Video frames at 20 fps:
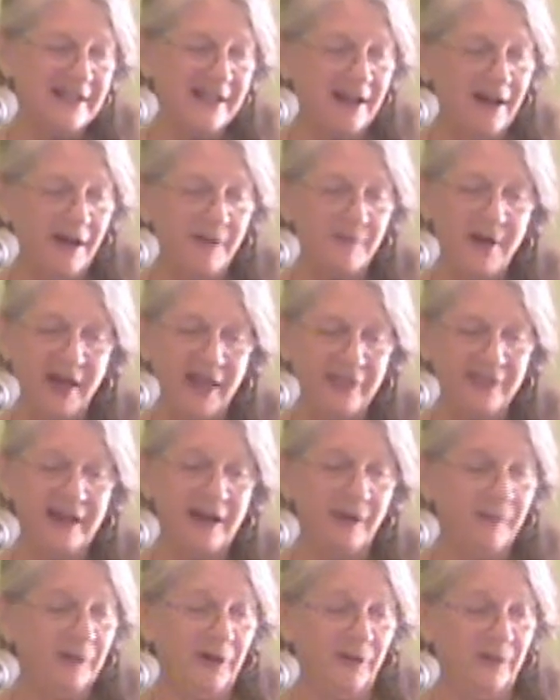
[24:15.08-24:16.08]
her, I said, I
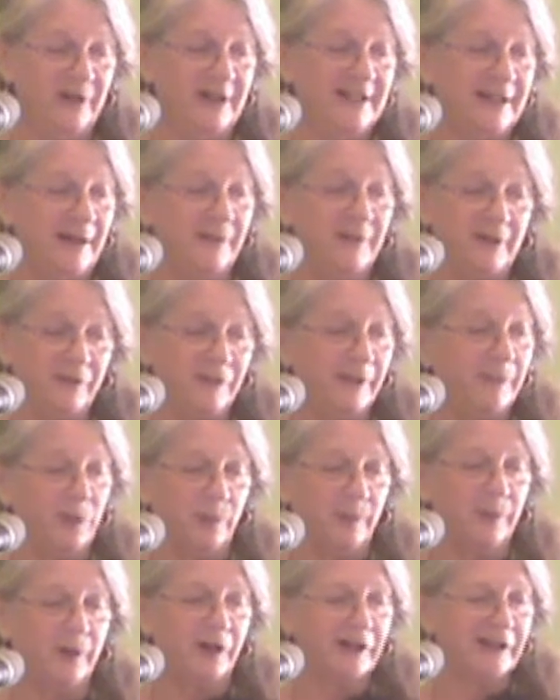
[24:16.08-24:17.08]
think I'm going to read something
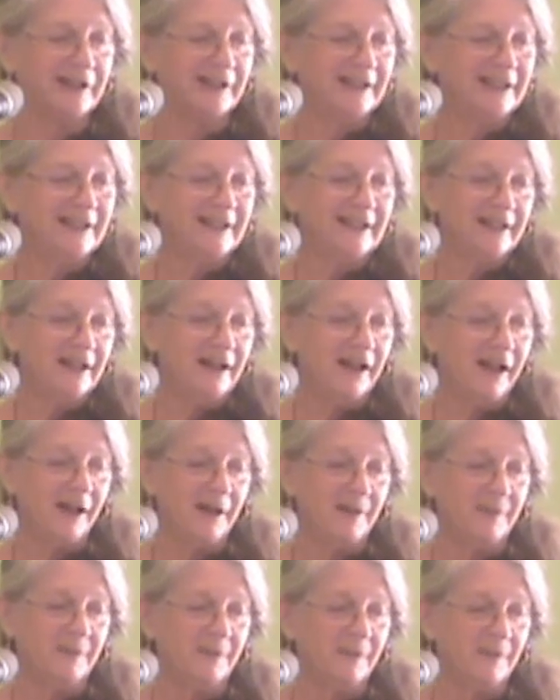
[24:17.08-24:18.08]
from your book
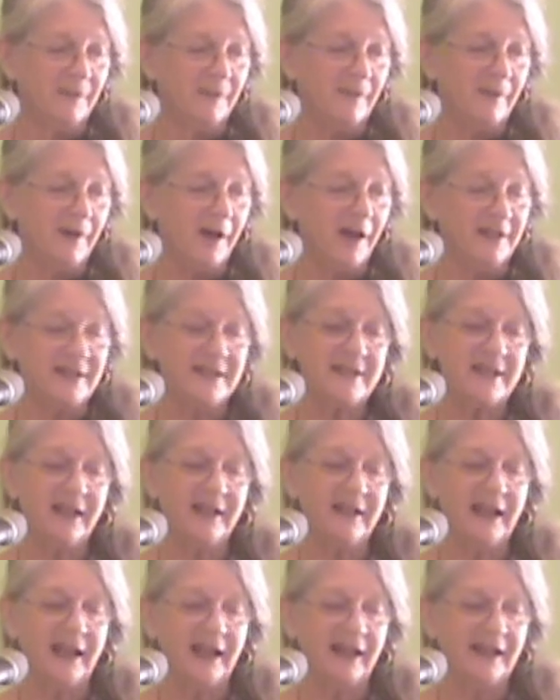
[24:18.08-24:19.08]
on
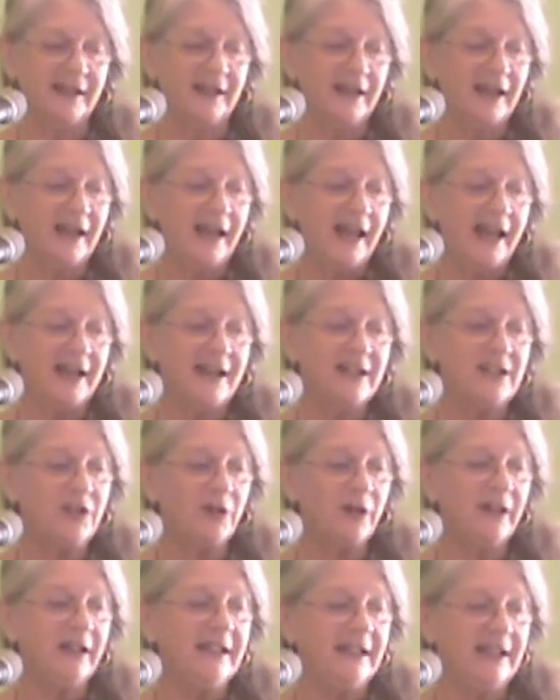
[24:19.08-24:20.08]
Sunday. And
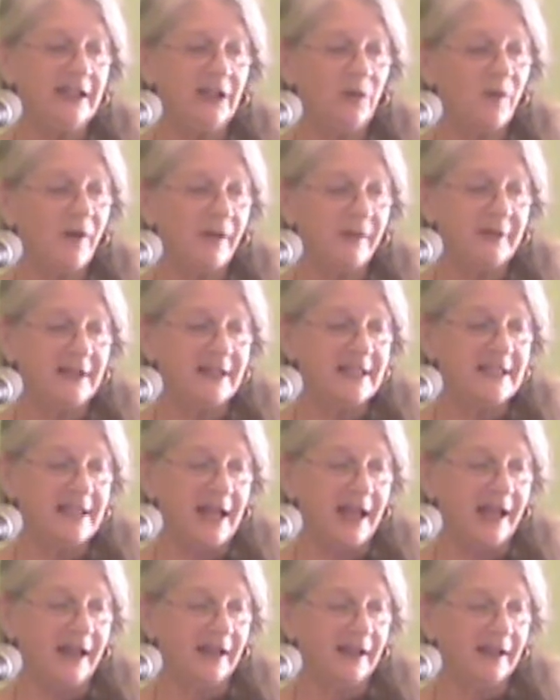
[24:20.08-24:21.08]
is there anything you want me to
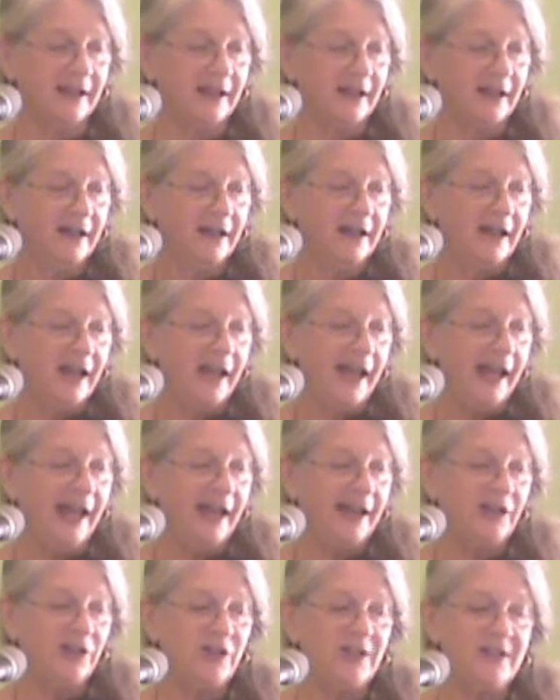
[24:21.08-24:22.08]
say?
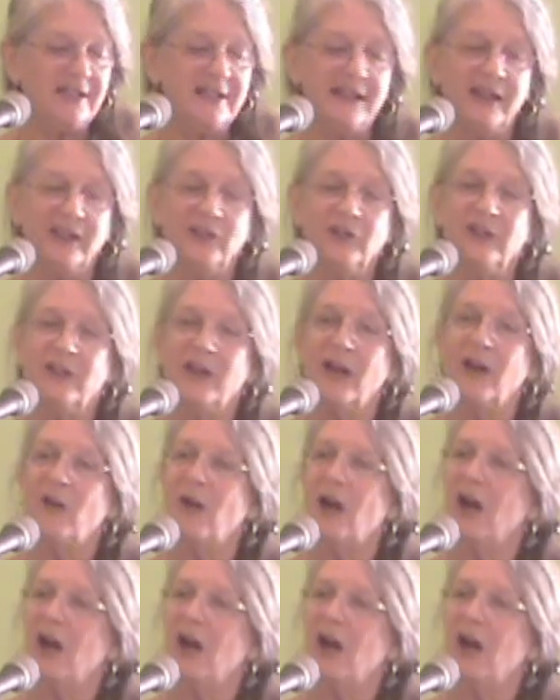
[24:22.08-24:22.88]
And she said,